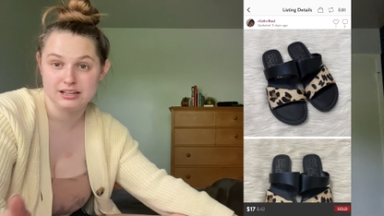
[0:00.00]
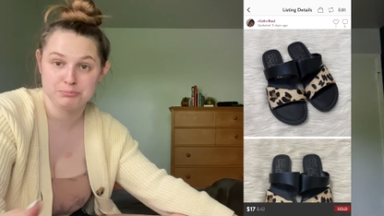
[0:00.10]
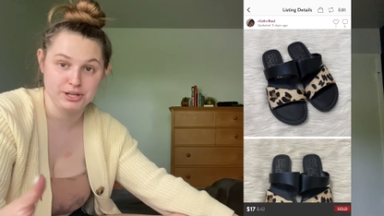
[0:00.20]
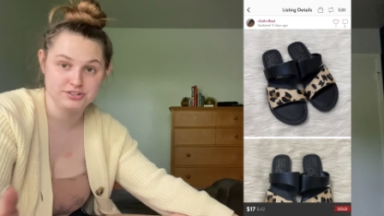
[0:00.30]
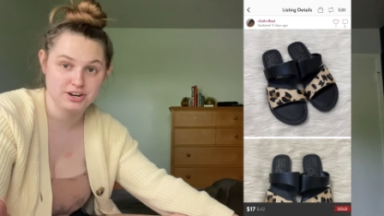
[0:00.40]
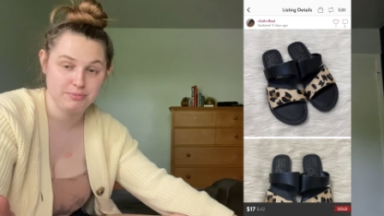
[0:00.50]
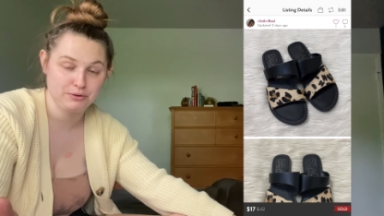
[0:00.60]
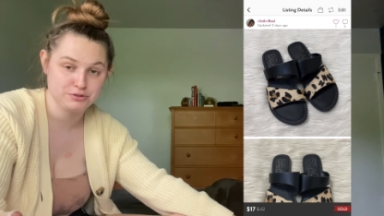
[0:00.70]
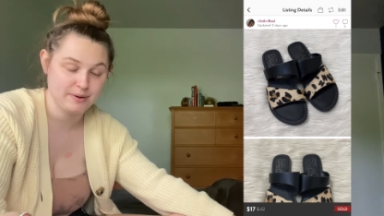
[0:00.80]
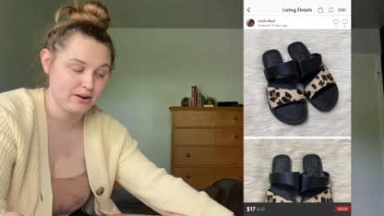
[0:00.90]
plus shipping
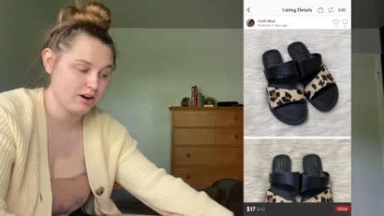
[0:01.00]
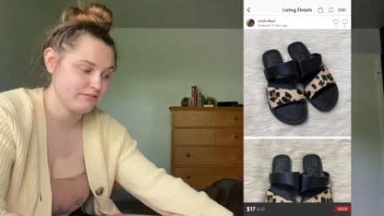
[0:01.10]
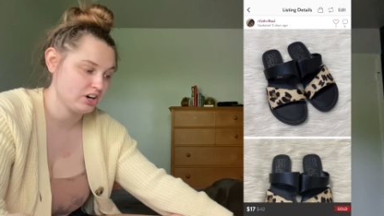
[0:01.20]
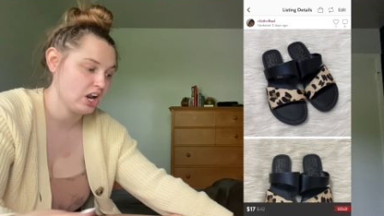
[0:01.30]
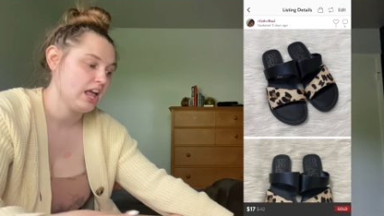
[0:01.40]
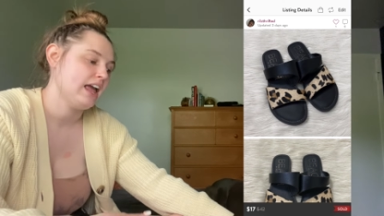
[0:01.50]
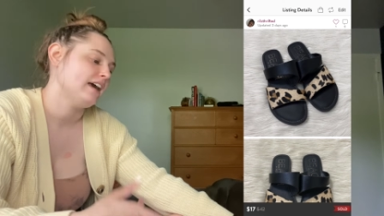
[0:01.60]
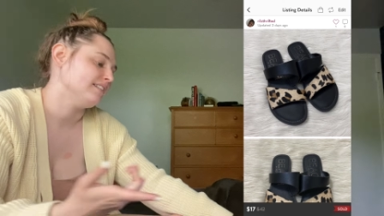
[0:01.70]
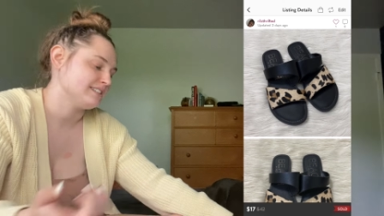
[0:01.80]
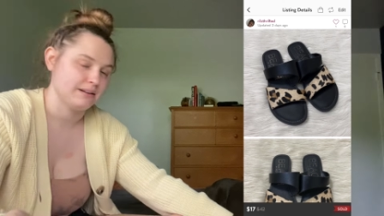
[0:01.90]
was my offer,
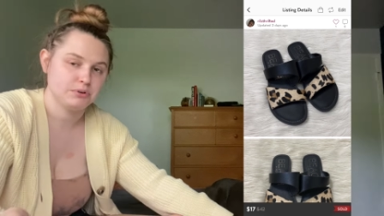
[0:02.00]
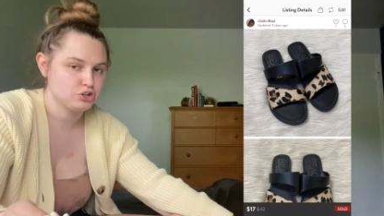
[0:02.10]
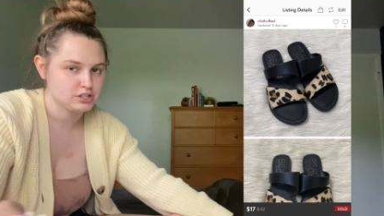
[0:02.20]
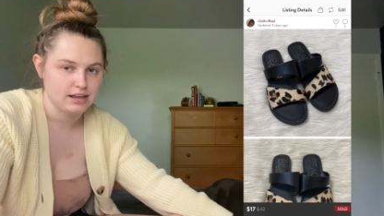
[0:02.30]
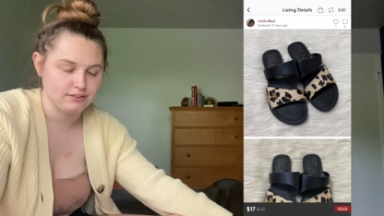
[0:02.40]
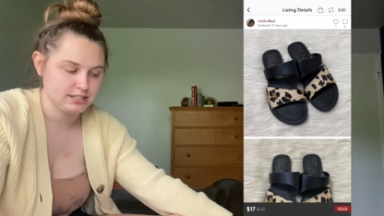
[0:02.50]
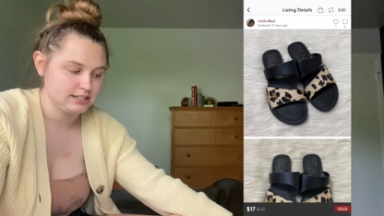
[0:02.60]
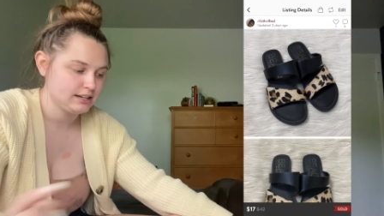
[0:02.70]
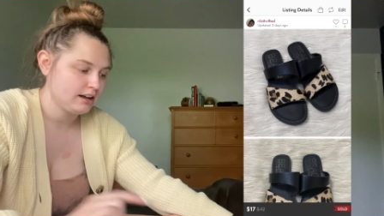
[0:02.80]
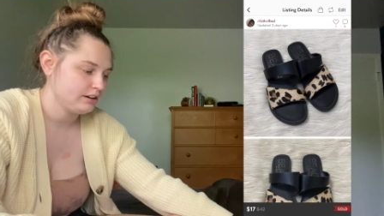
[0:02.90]
and they sent me just
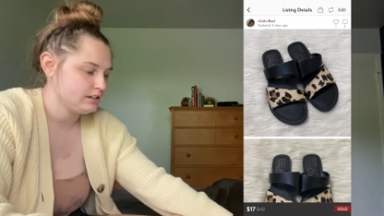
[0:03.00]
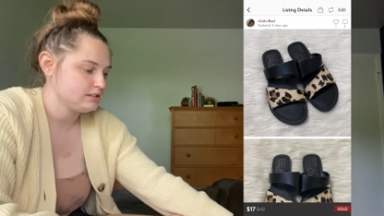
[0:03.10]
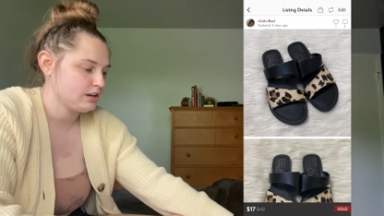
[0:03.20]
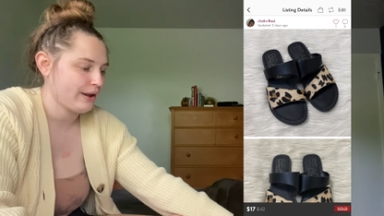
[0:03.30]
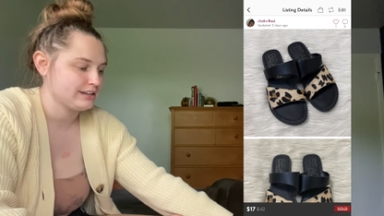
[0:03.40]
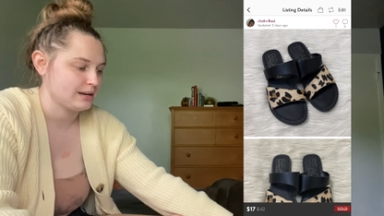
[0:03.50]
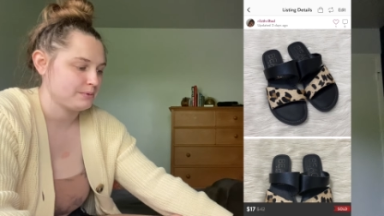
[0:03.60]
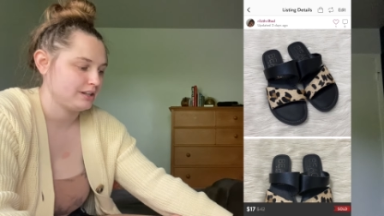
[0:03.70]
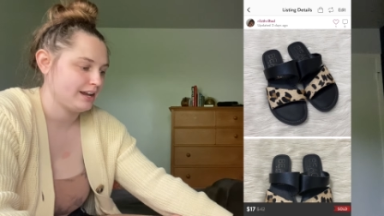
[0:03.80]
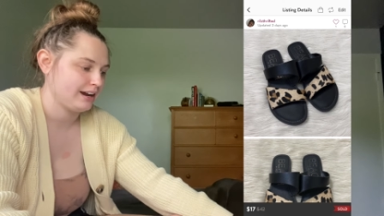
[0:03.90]
seventeen dollars. So I
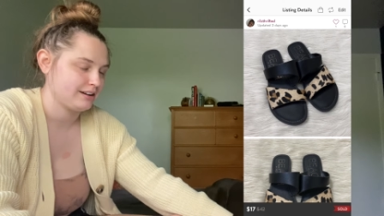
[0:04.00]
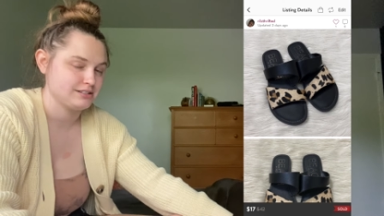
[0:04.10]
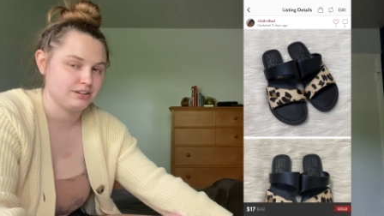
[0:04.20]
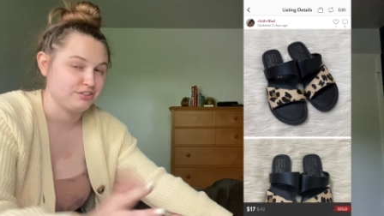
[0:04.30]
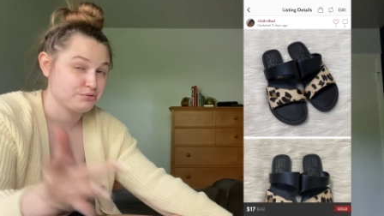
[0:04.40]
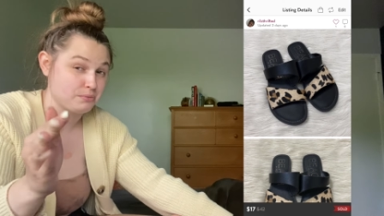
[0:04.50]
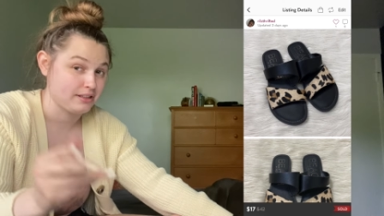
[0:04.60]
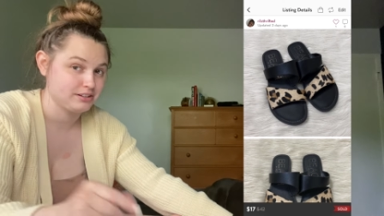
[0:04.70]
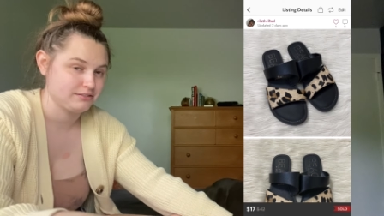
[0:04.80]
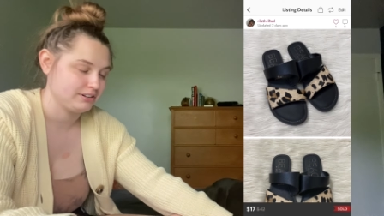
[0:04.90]
accepted that because, you know, it's
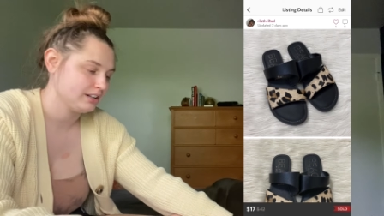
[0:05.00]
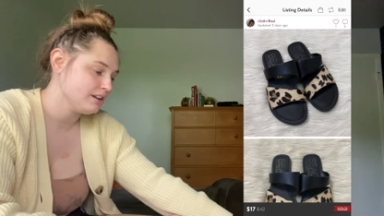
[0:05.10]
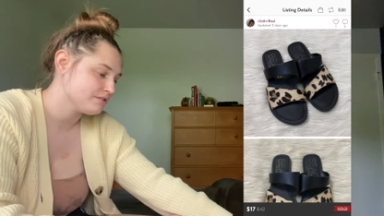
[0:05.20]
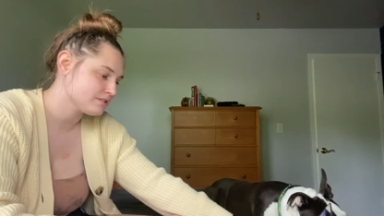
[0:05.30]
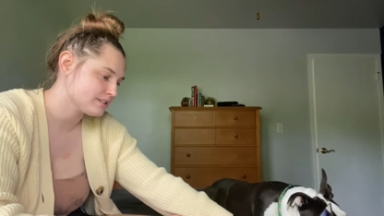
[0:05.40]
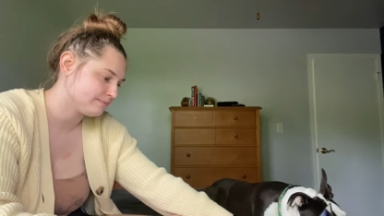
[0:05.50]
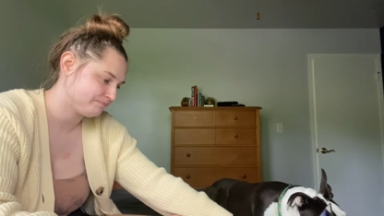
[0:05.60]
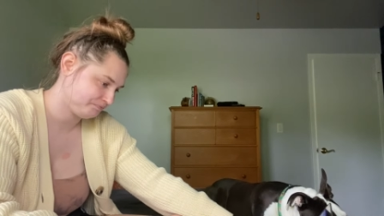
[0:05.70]
relatively close.